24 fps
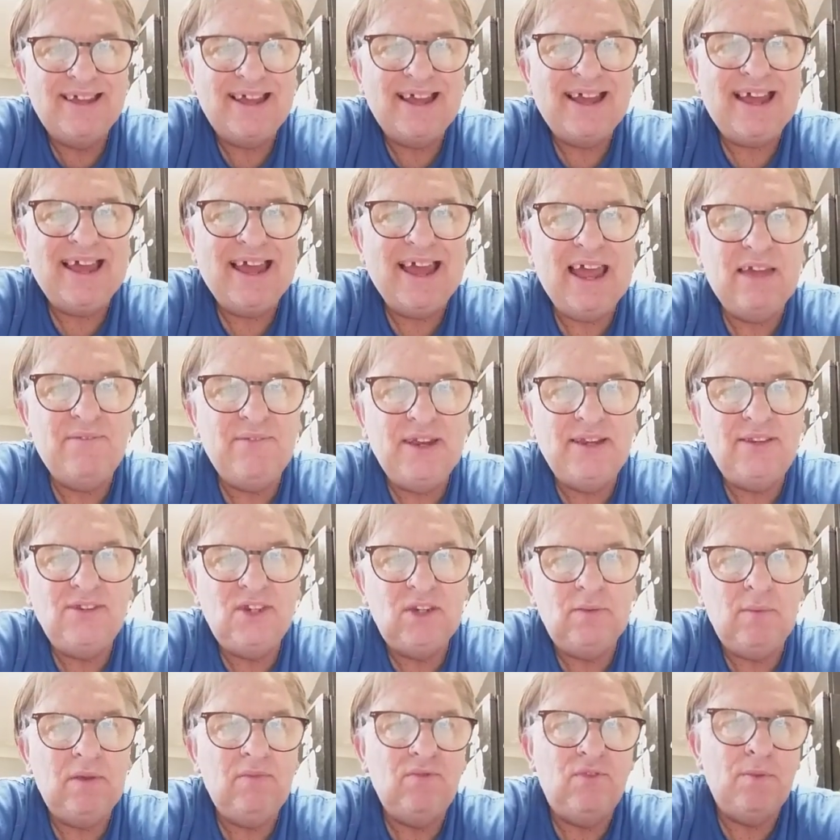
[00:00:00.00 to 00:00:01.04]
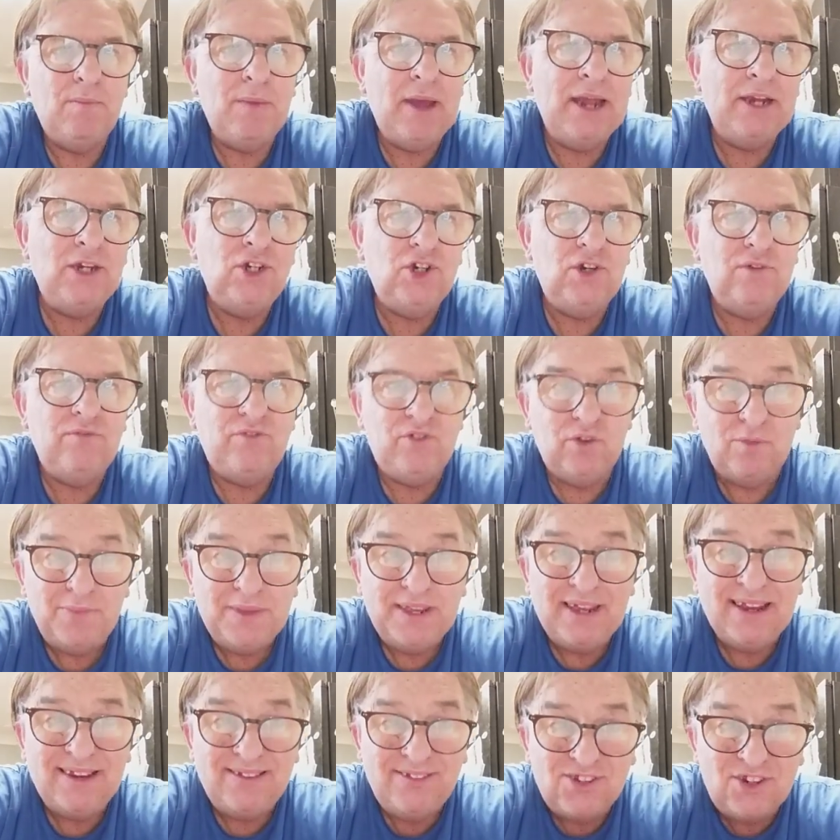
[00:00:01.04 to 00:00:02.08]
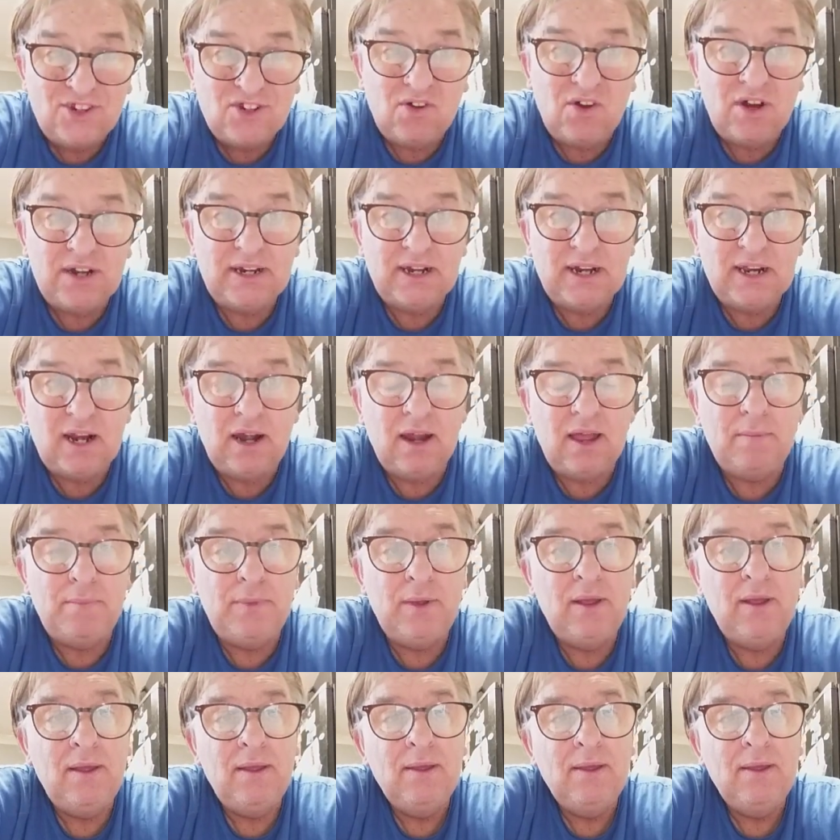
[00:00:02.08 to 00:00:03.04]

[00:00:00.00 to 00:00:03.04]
having some information from the inside of the club